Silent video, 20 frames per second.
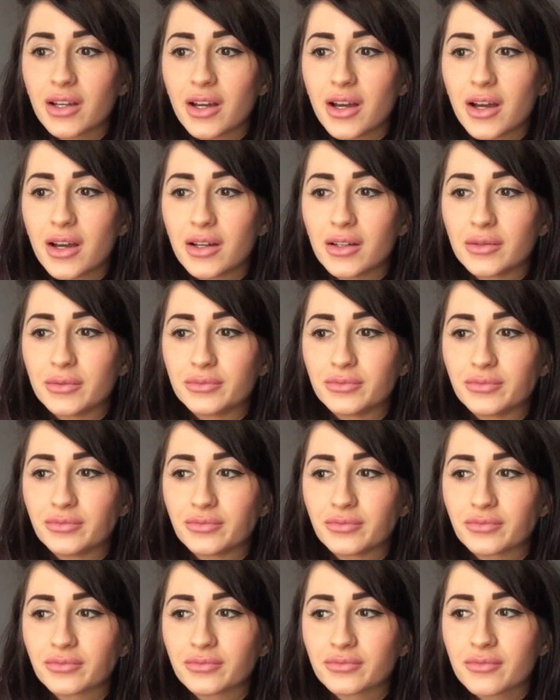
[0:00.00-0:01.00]

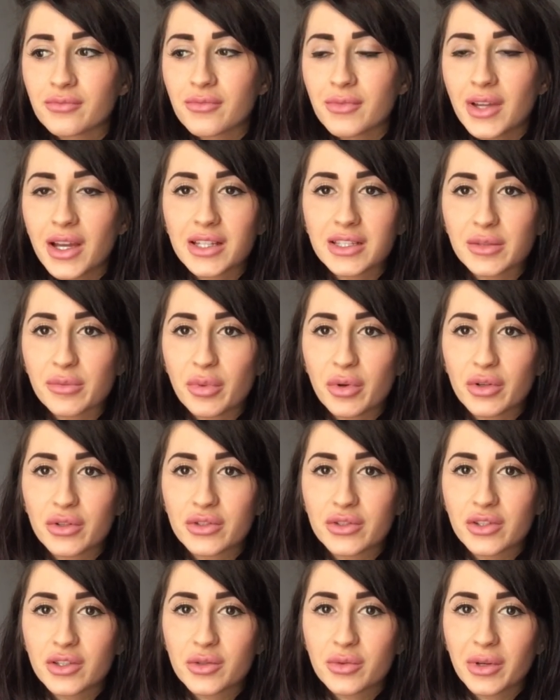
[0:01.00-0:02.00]
as
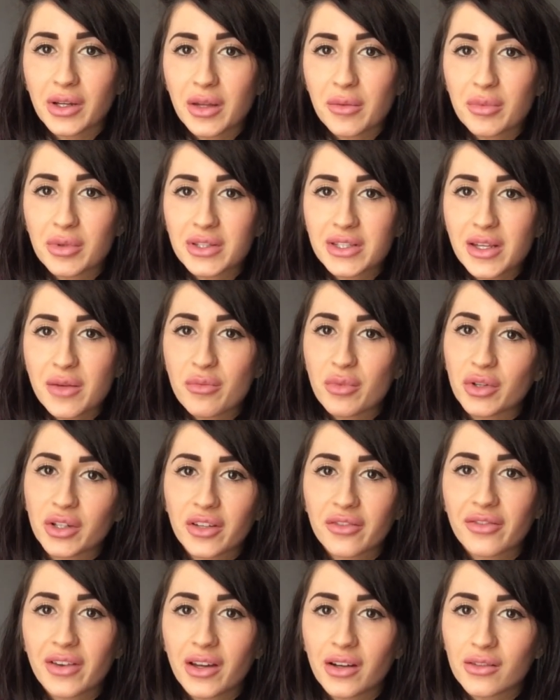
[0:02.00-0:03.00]
opposed to 20%
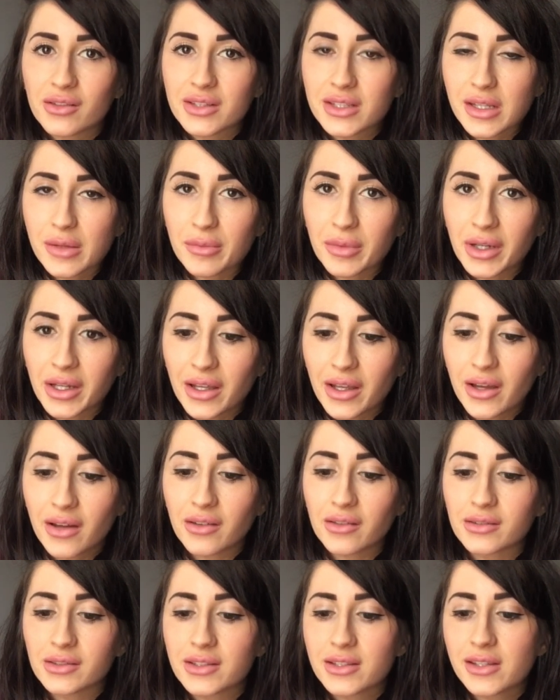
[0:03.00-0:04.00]
body fat on somebody
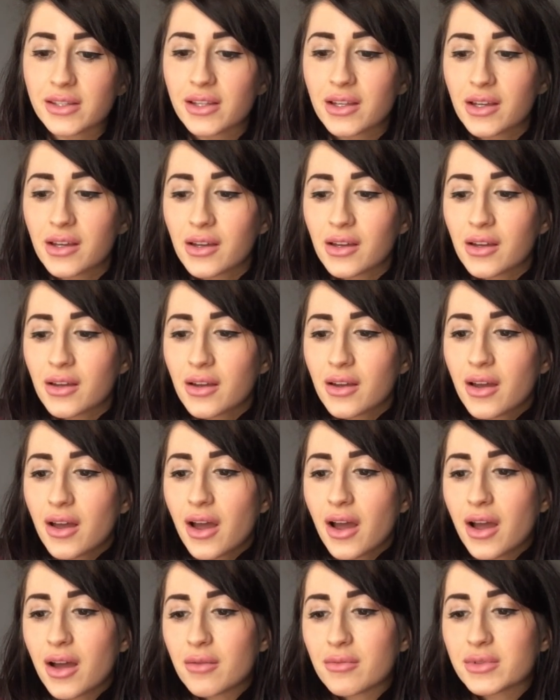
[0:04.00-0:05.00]
else.
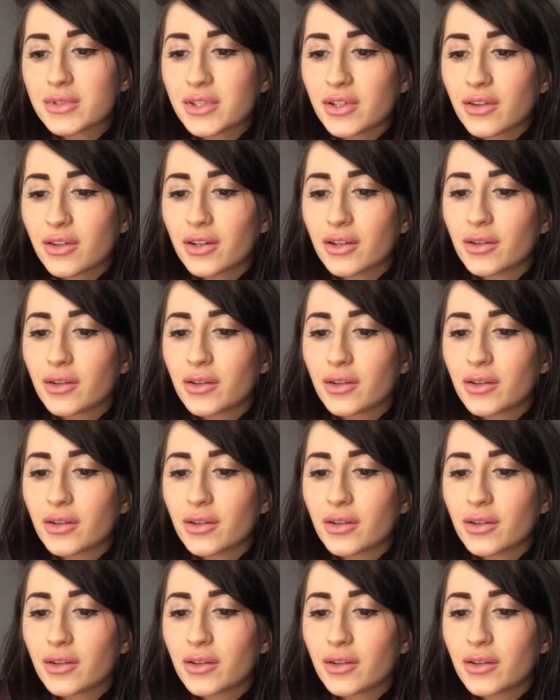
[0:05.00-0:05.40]
So